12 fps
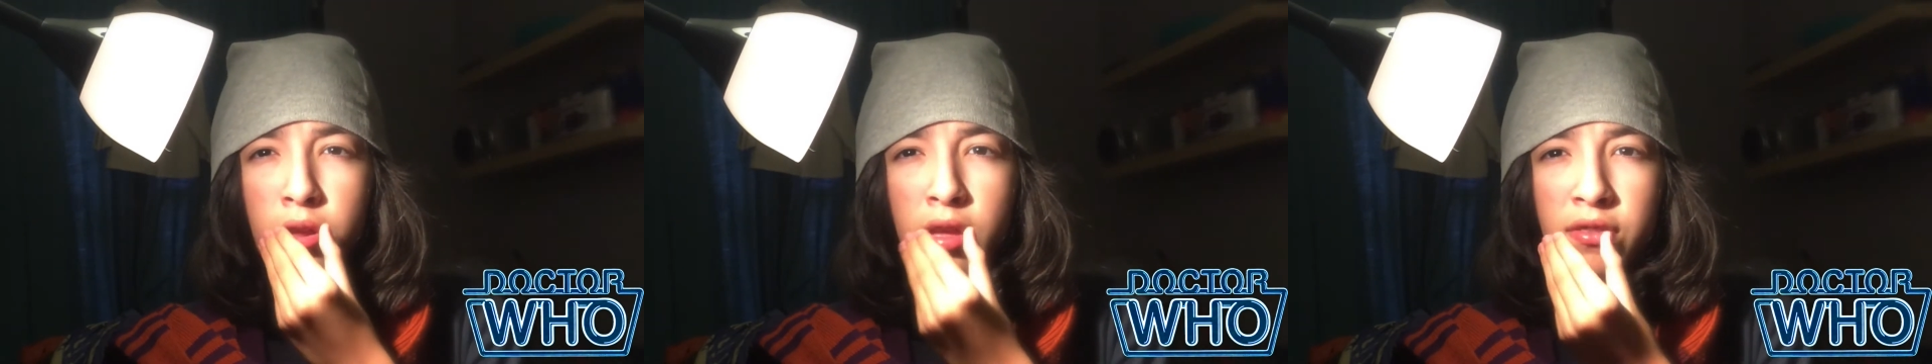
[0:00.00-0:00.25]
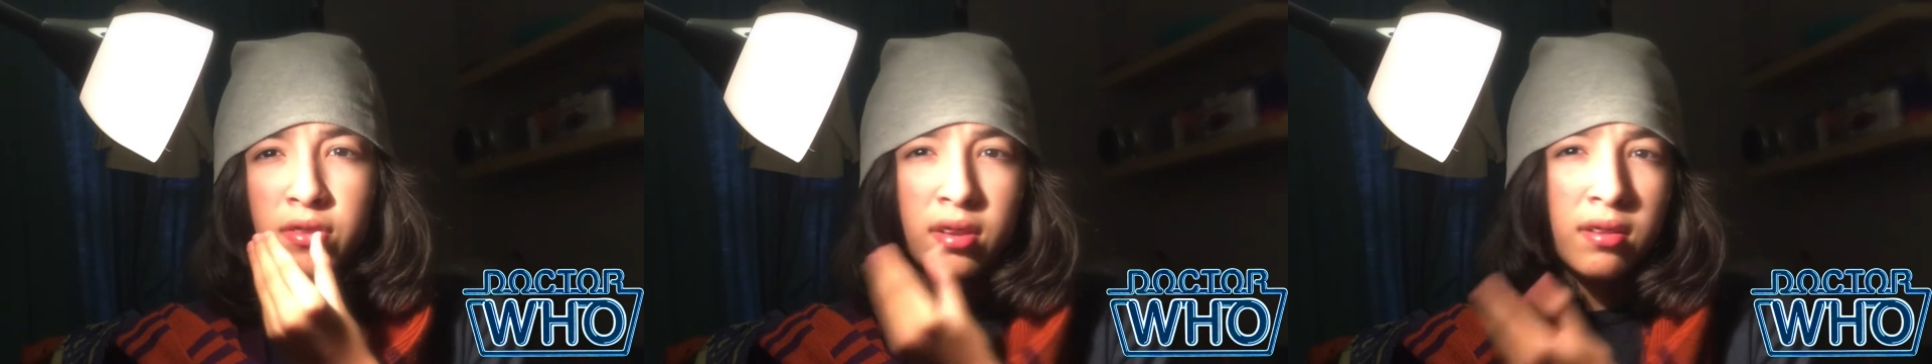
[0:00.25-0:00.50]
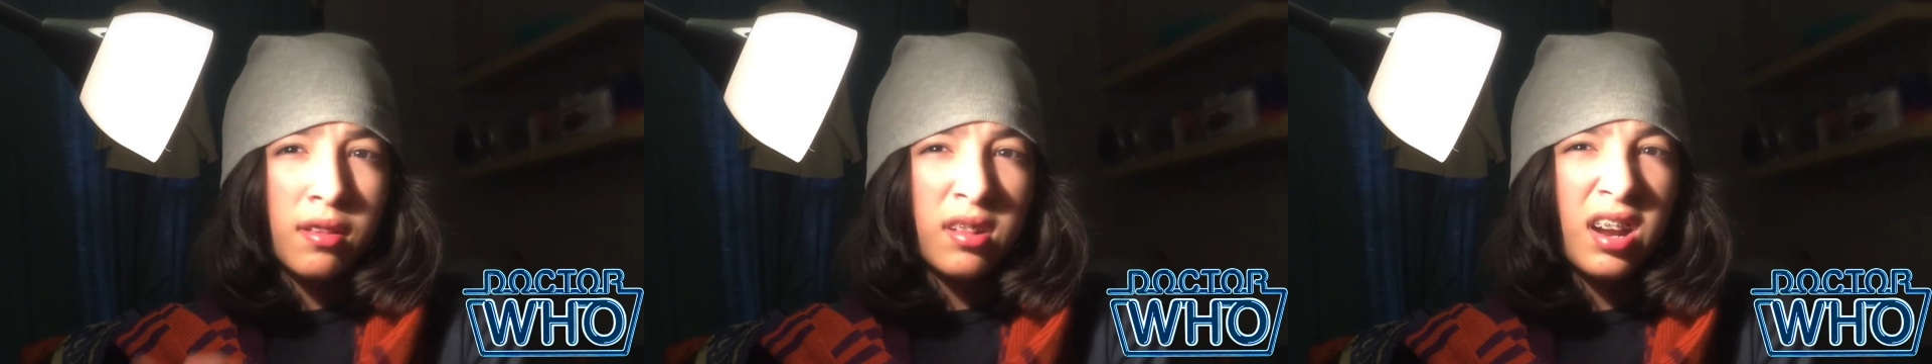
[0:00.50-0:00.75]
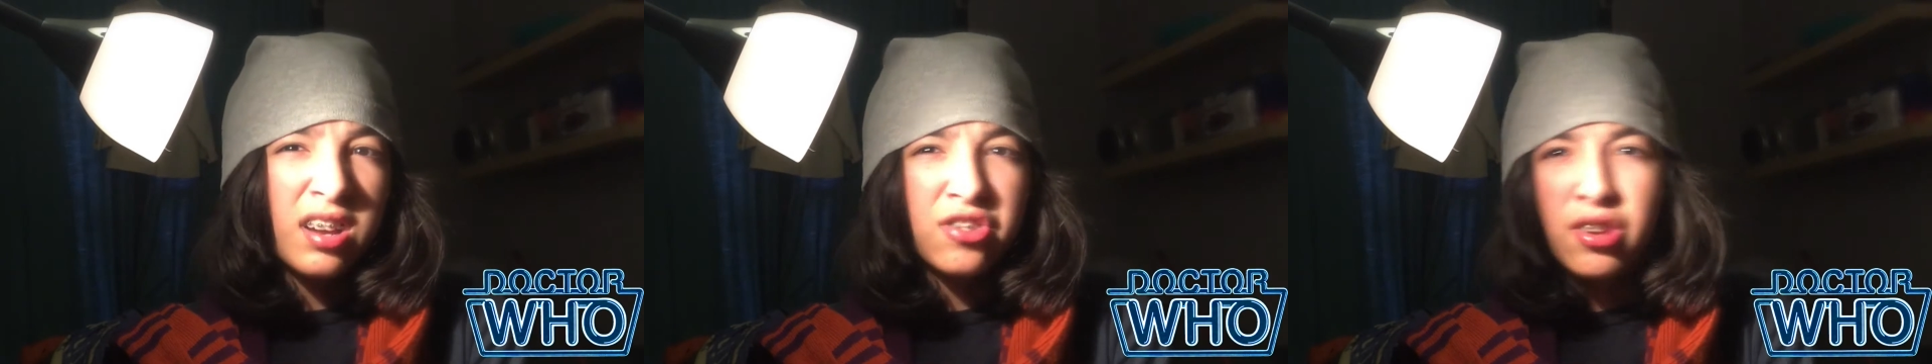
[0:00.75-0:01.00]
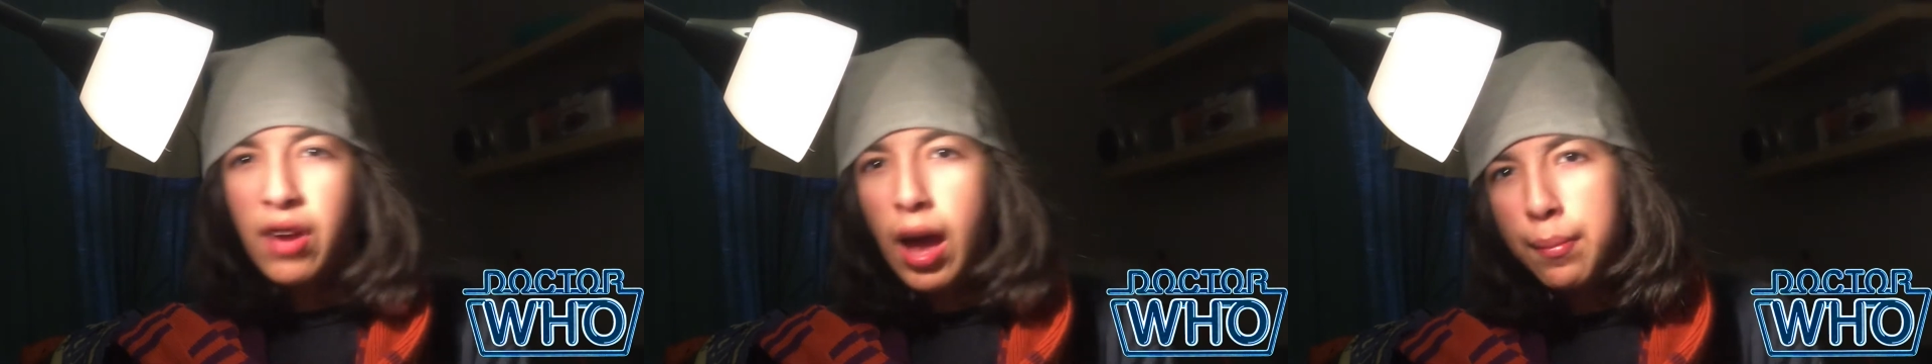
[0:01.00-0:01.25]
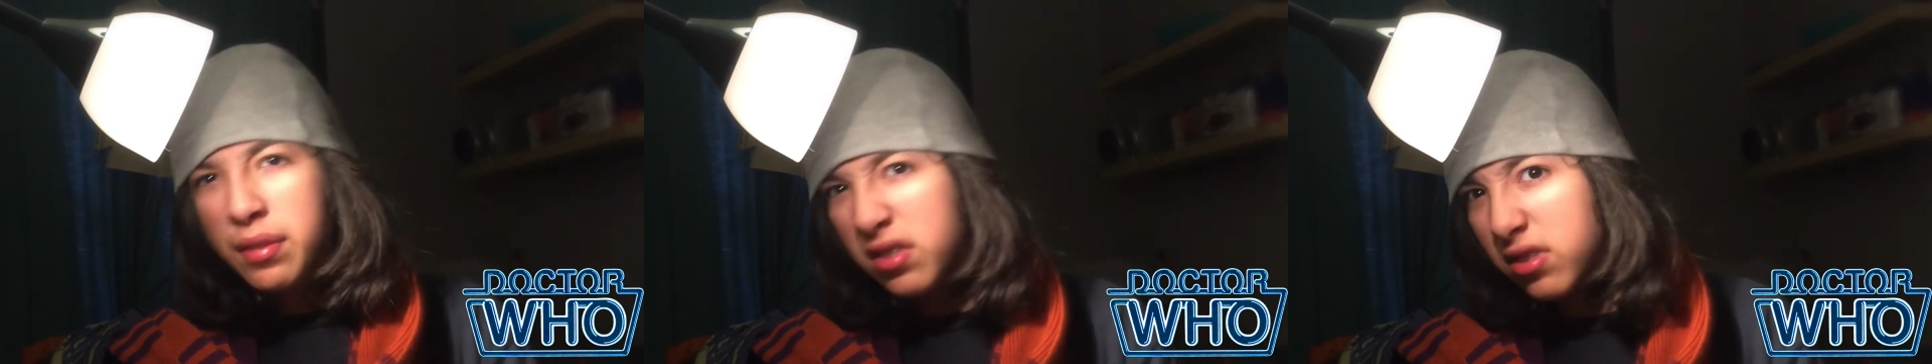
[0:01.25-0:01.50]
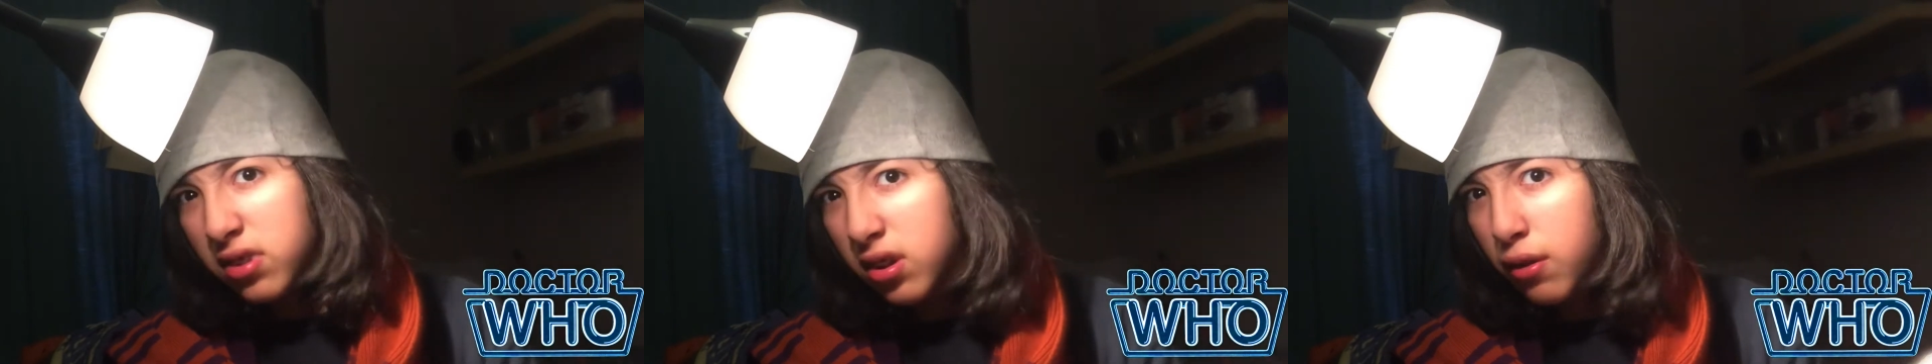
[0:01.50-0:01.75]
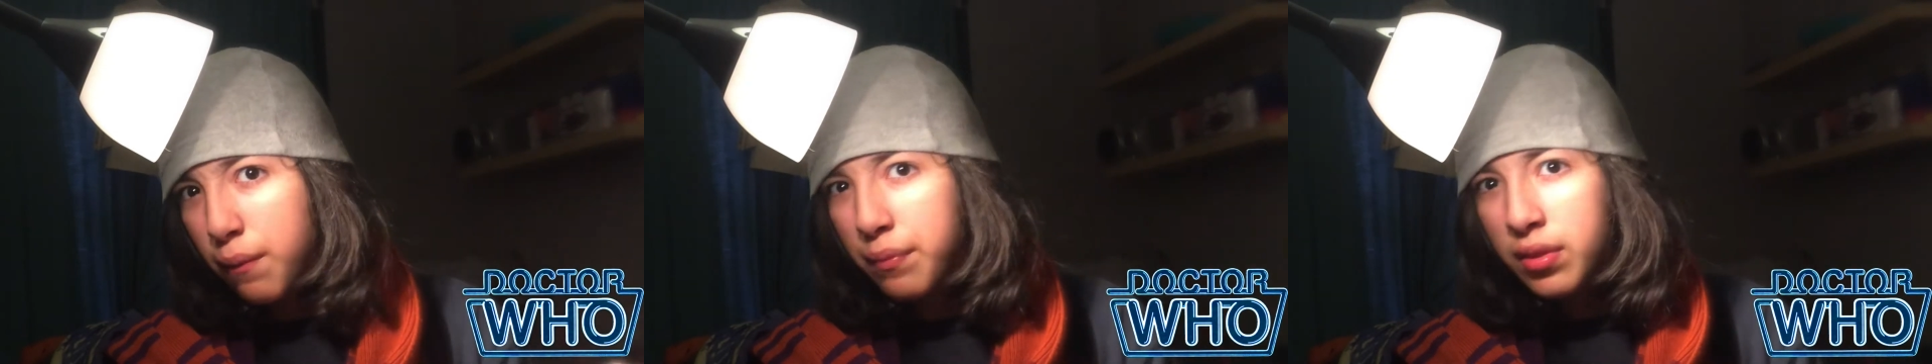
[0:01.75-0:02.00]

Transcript: it's, a lot of stuff happens, so,